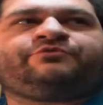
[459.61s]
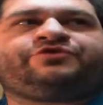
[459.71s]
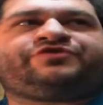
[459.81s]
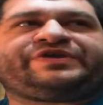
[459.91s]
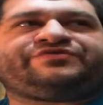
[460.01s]

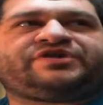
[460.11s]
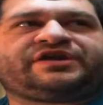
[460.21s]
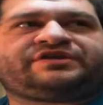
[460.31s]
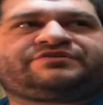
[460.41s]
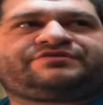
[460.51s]
will see
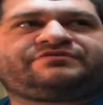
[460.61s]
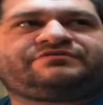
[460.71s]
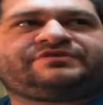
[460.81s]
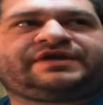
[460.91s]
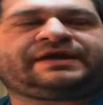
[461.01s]
things
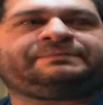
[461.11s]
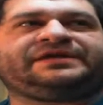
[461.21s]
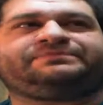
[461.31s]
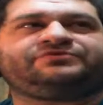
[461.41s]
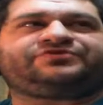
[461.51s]
like
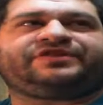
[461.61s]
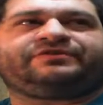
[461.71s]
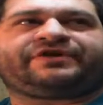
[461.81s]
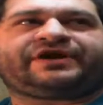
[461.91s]
people,